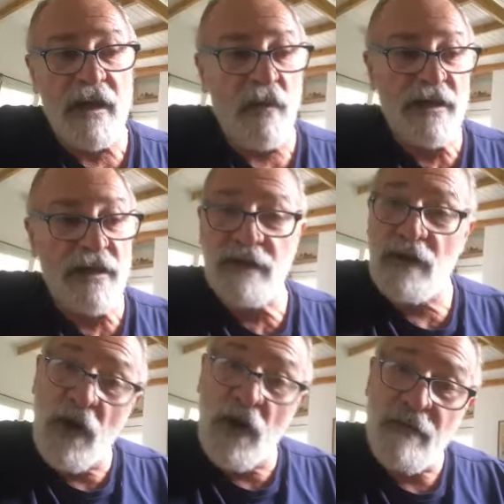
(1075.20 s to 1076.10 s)
was in
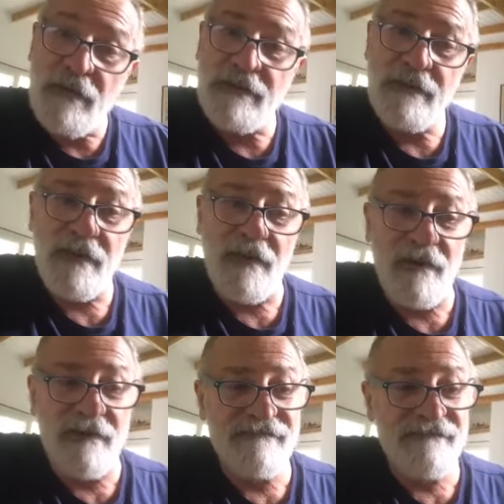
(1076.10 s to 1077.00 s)
home,
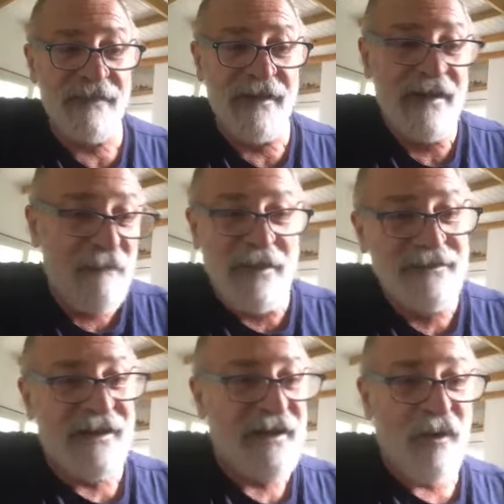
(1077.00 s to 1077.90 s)
or in a place
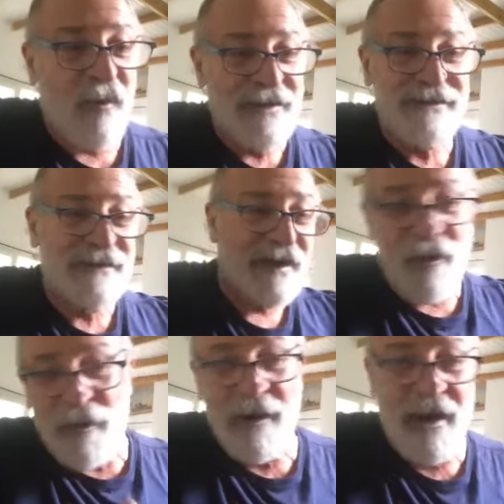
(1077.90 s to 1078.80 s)
that I was in
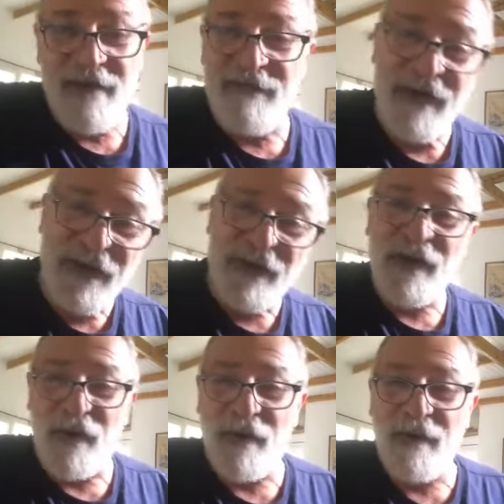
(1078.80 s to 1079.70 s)
another life. I don't
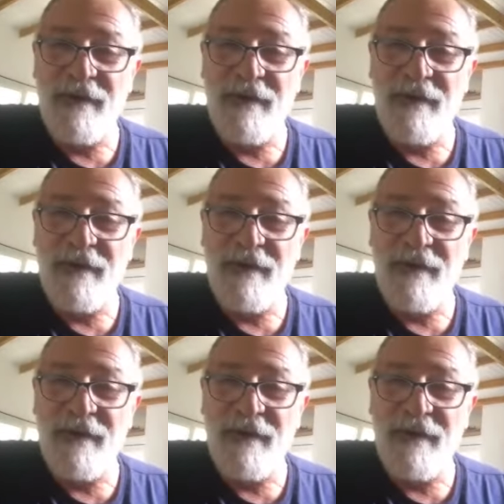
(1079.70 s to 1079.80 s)
know,